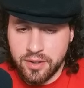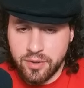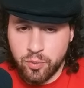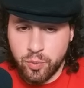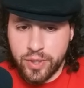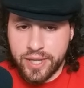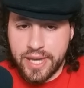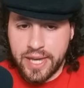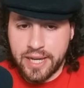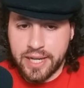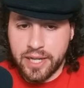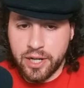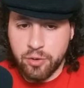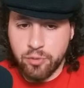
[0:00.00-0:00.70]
We can't get a